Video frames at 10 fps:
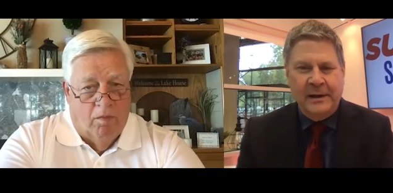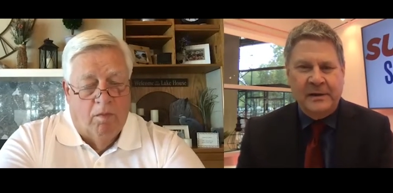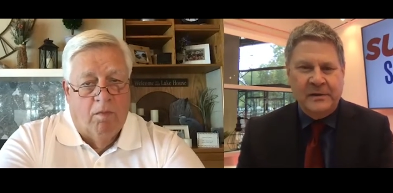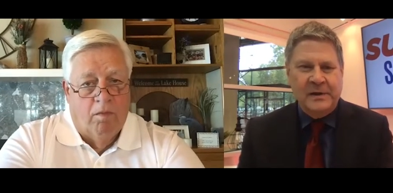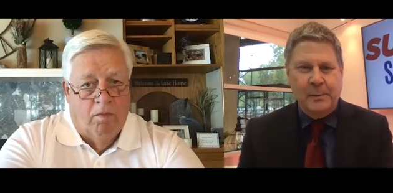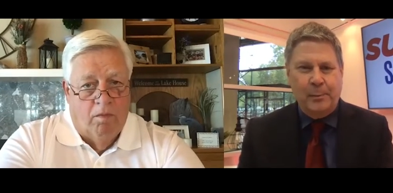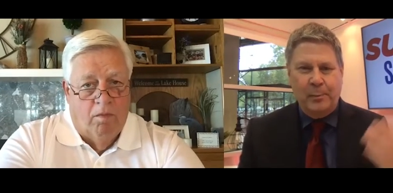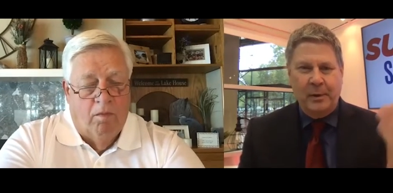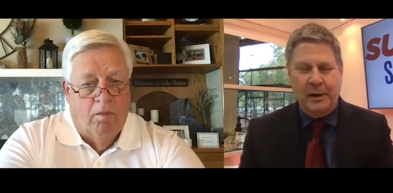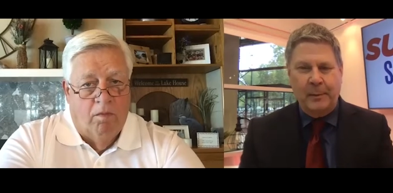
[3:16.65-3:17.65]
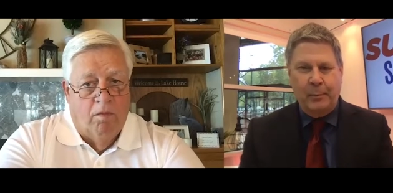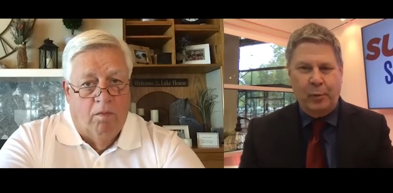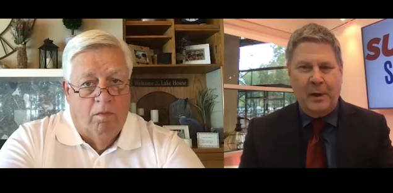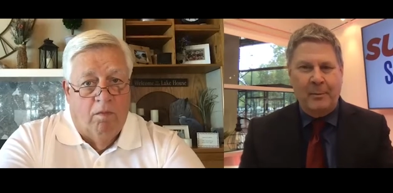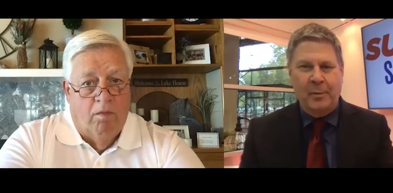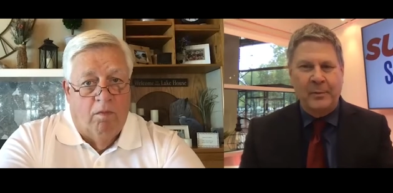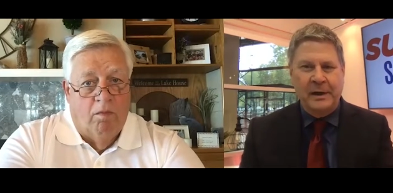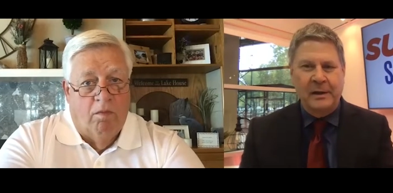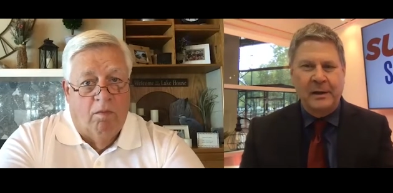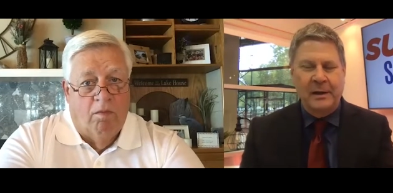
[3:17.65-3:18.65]
Speaker 1: a sense a, a problem
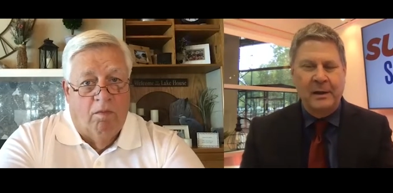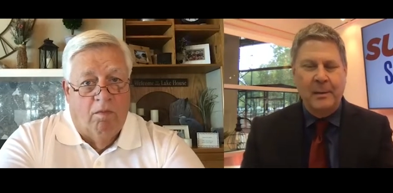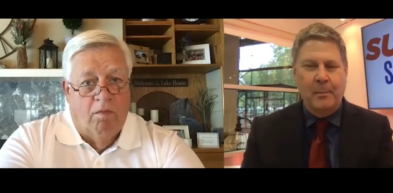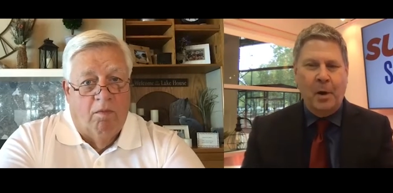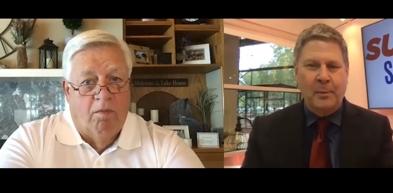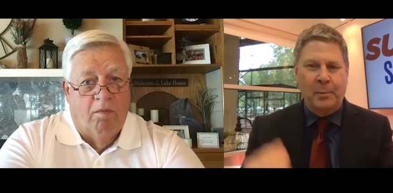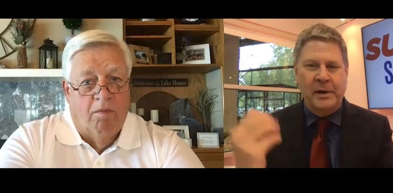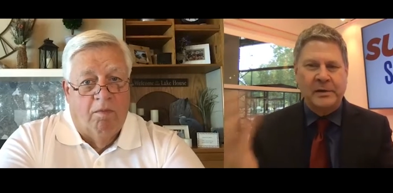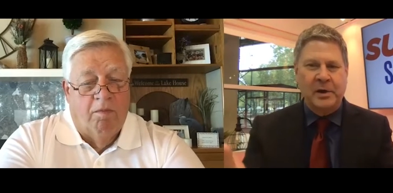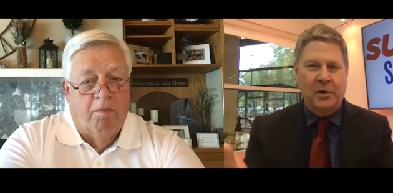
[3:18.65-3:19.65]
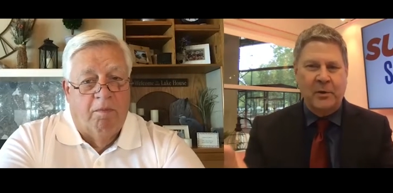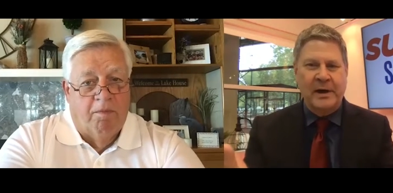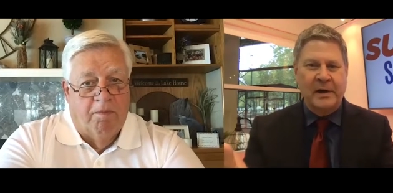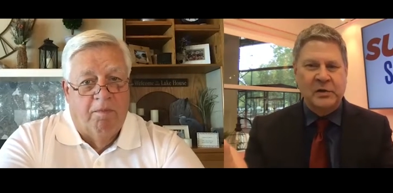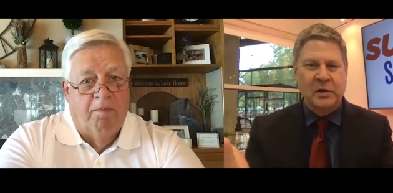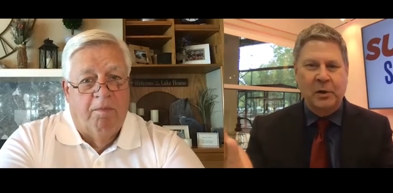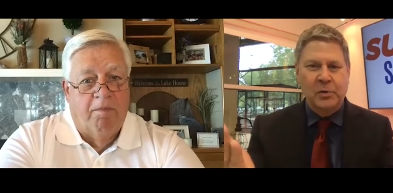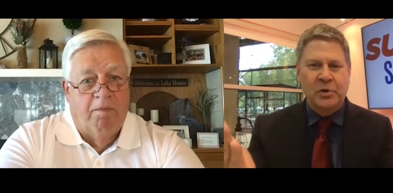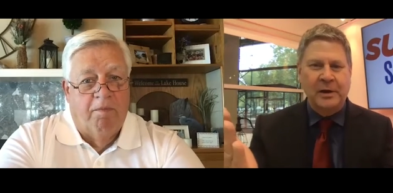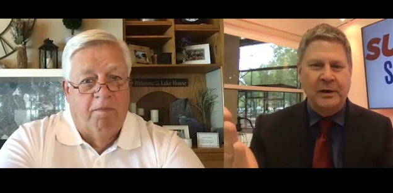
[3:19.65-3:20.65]
in the marketplace and created a
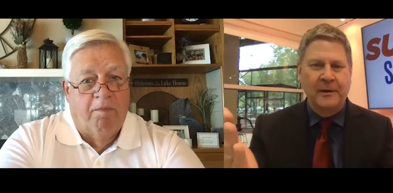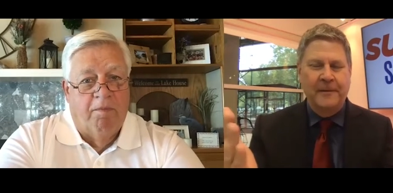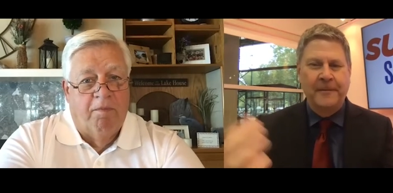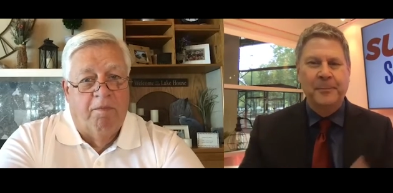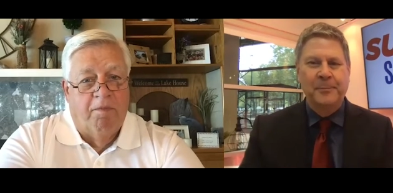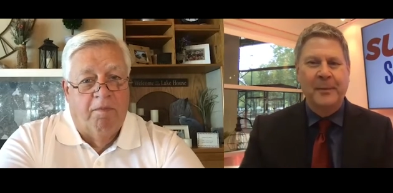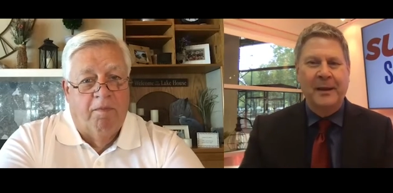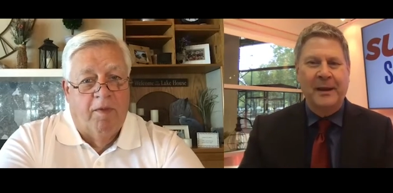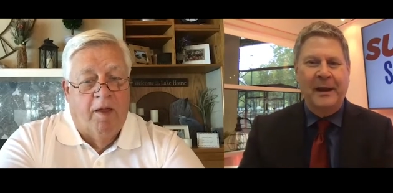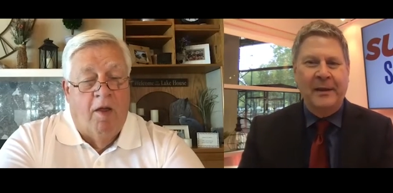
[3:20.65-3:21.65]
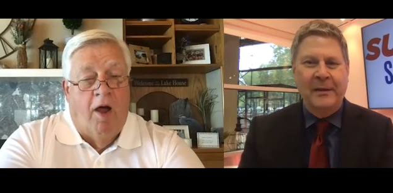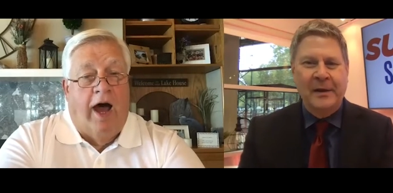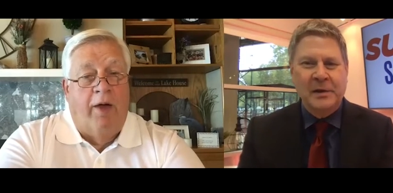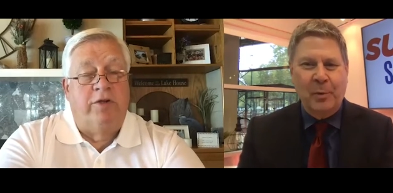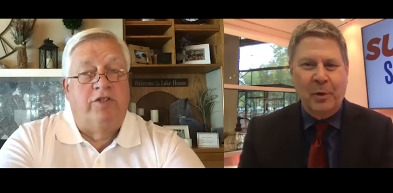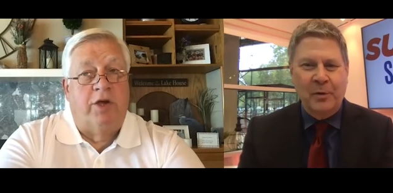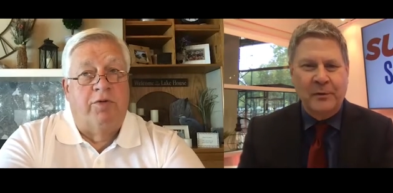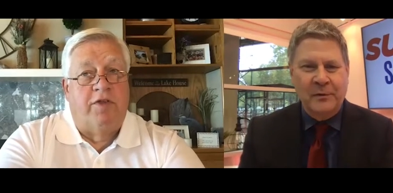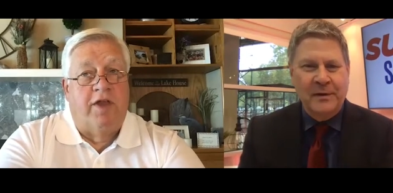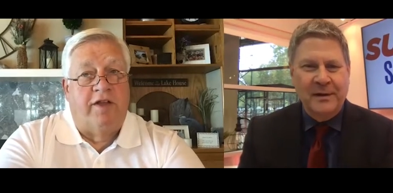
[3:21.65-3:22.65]
solution. And that's I wish I
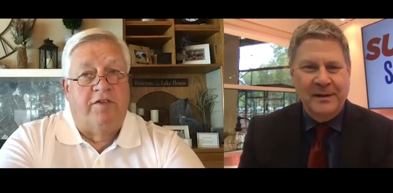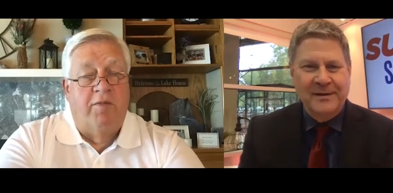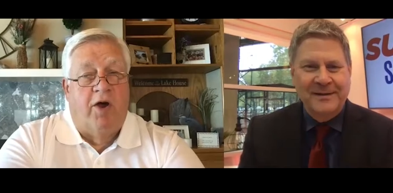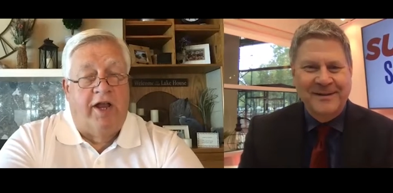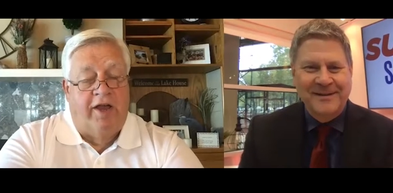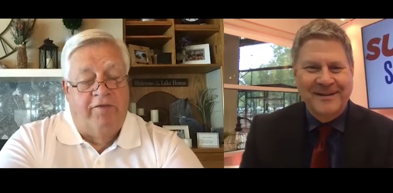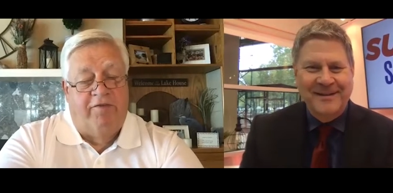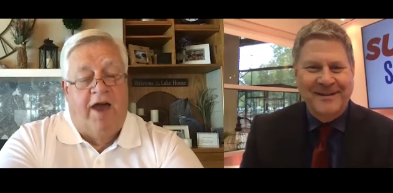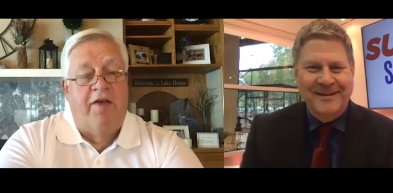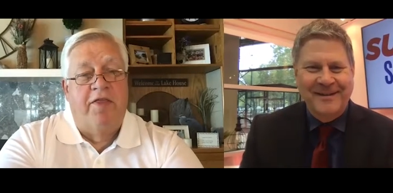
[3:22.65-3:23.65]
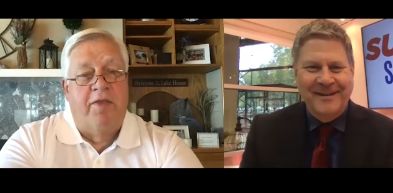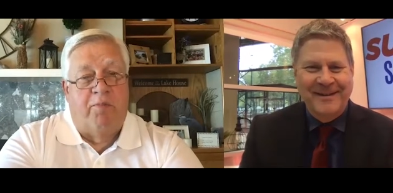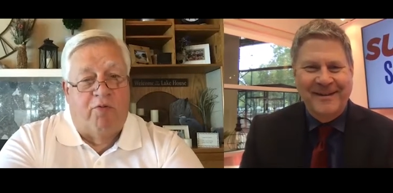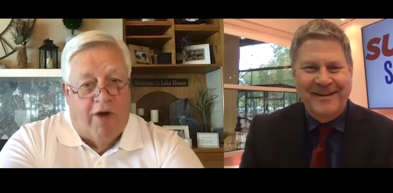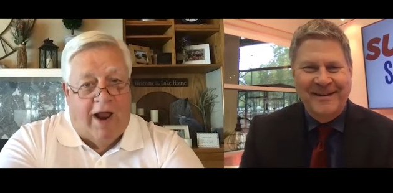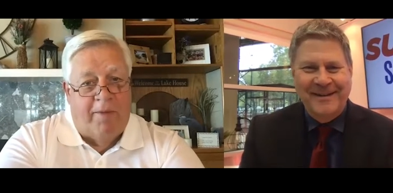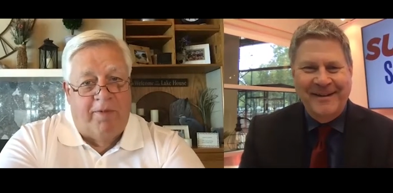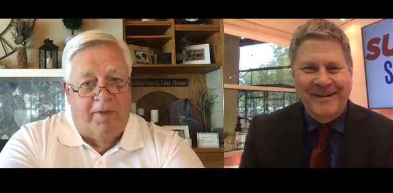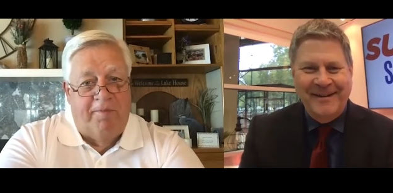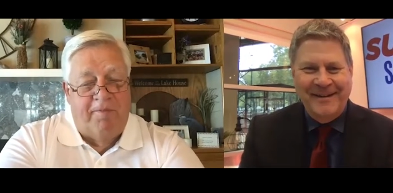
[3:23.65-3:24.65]
was that
Speaker 2: smart. I found the
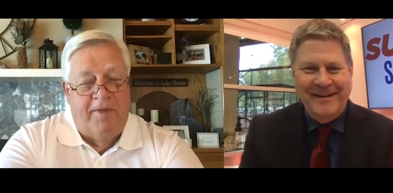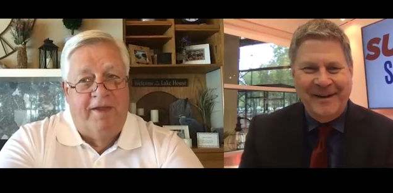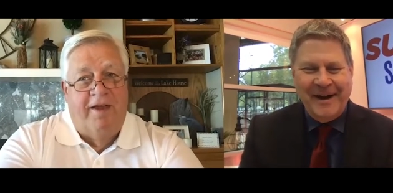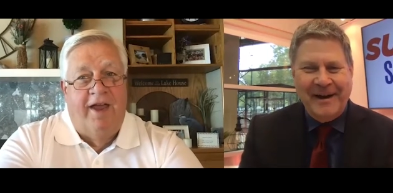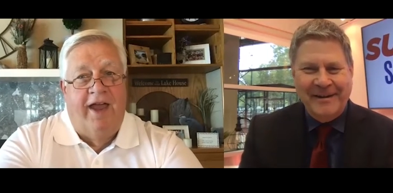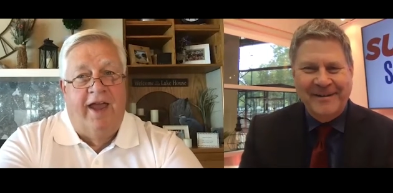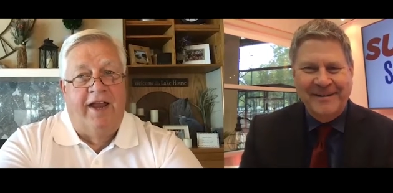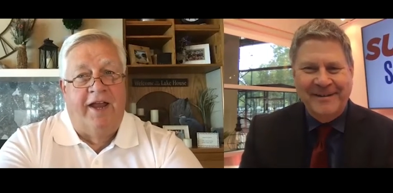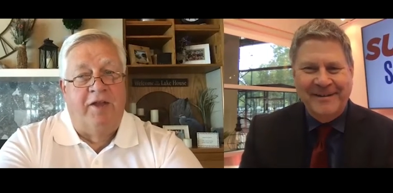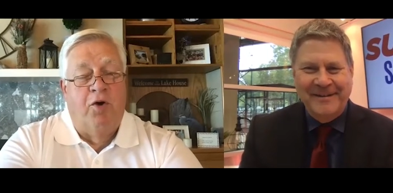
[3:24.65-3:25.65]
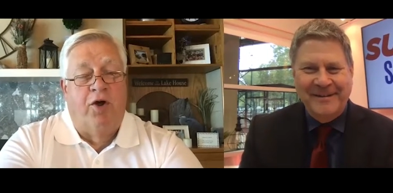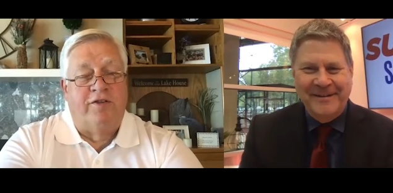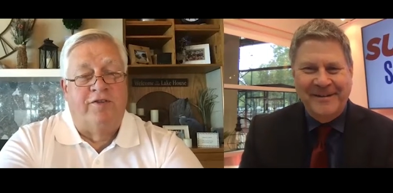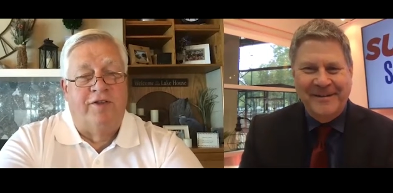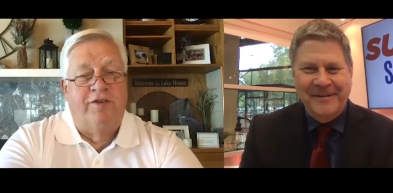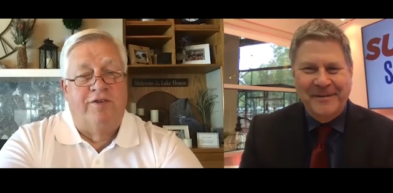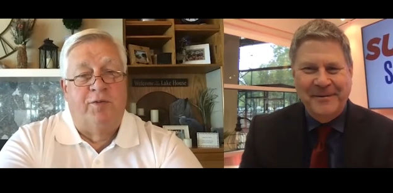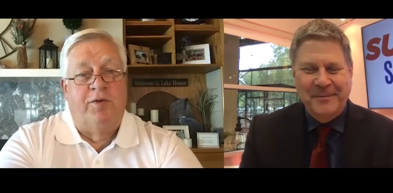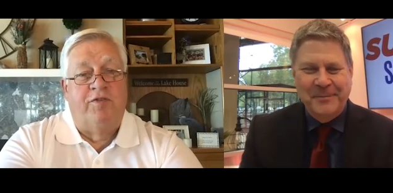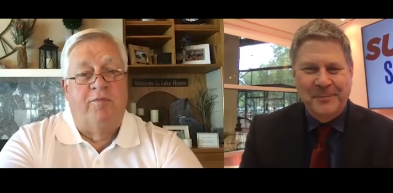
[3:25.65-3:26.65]
problem. Got it. And I thought the
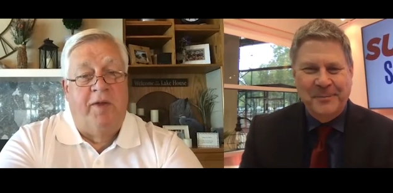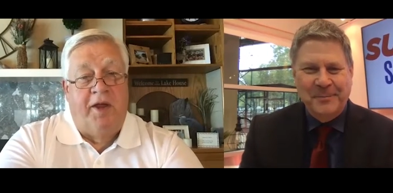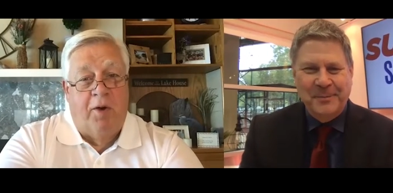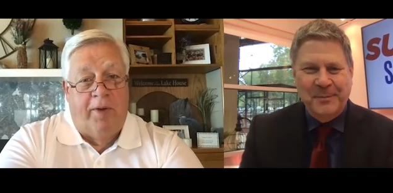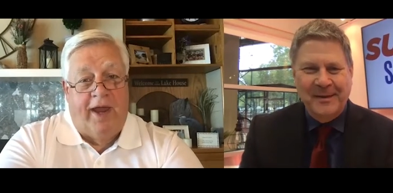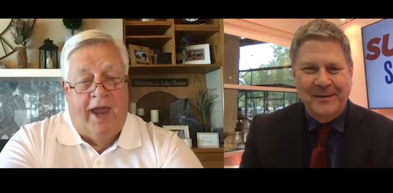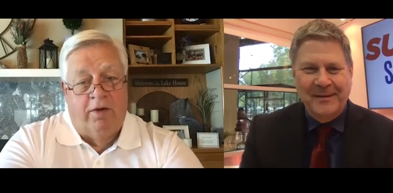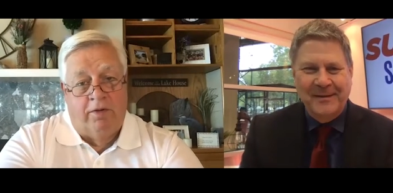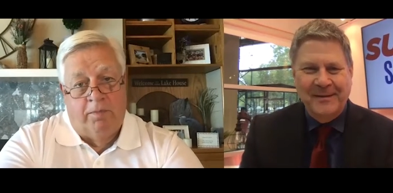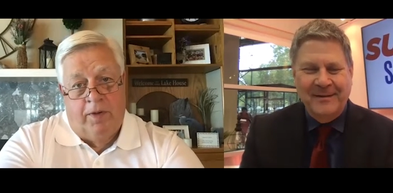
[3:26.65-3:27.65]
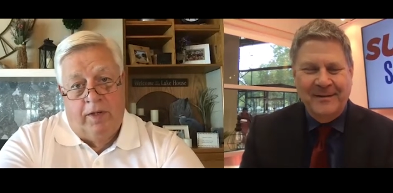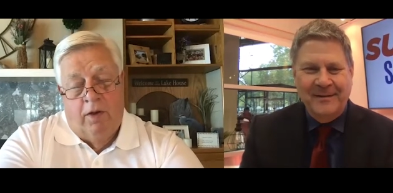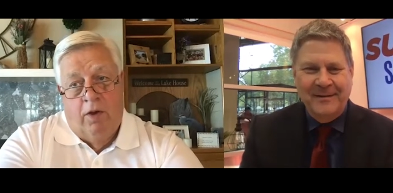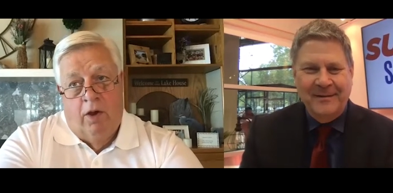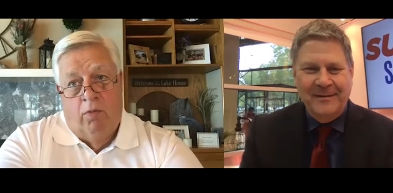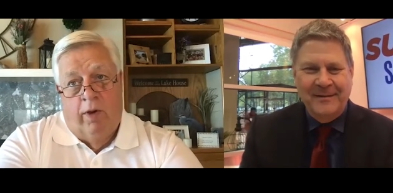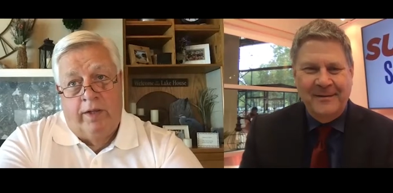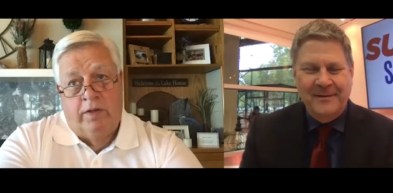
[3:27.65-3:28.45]
solution was me going out, but what